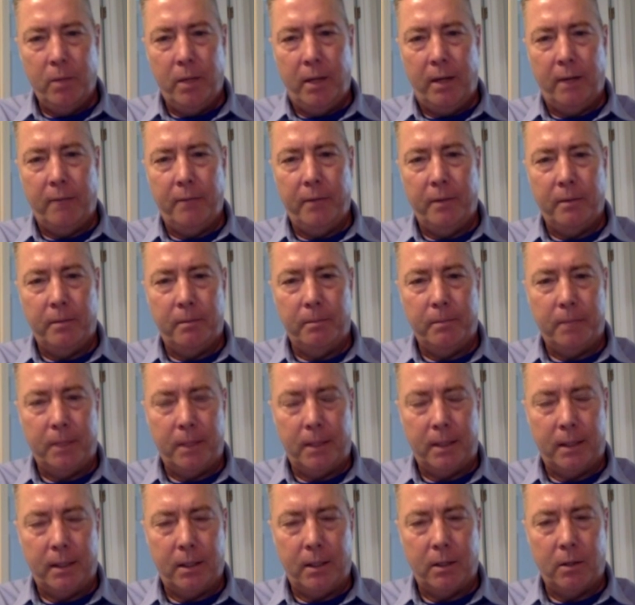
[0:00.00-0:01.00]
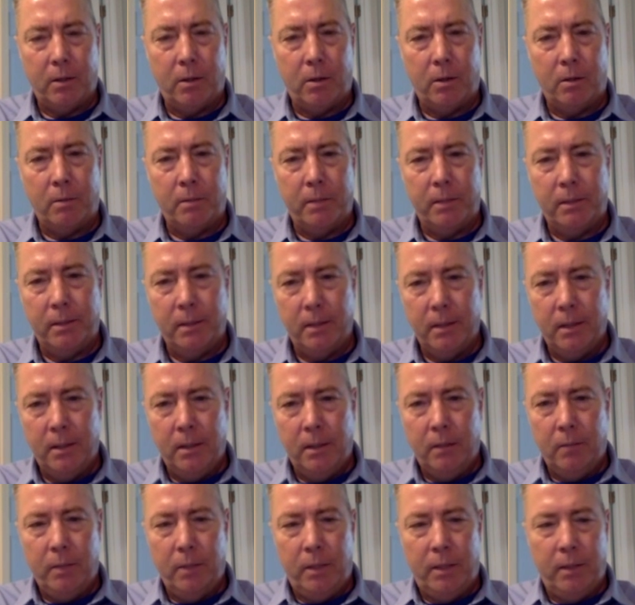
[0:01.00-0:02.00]
We have them uh, go home and
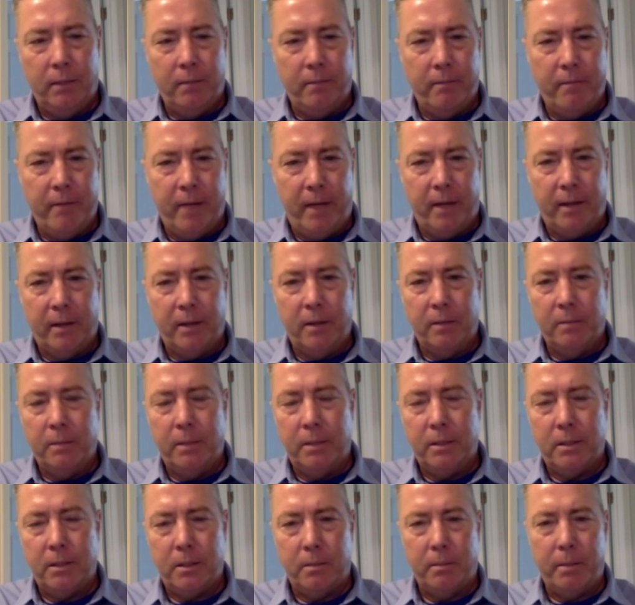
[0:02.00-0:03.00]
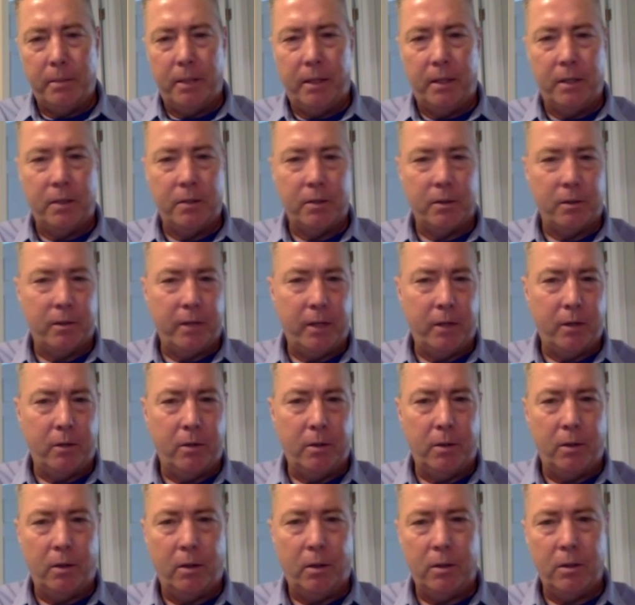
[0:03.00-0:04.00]
we give them Valium and some Benadryl. They
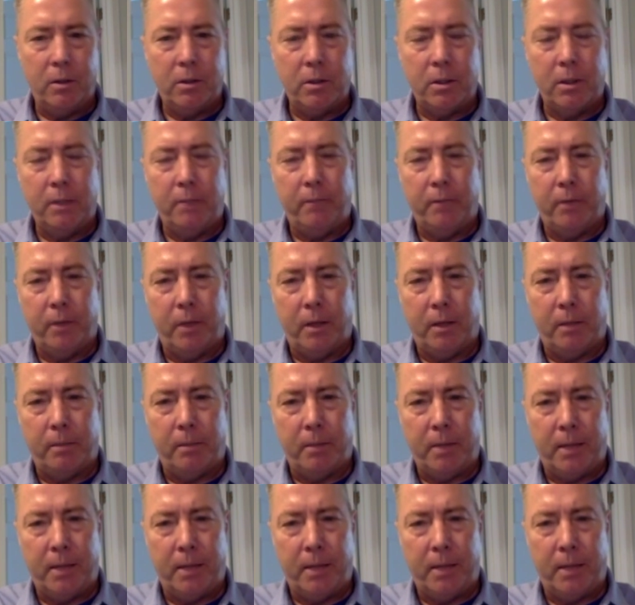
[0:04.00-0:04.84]
go and sleep for a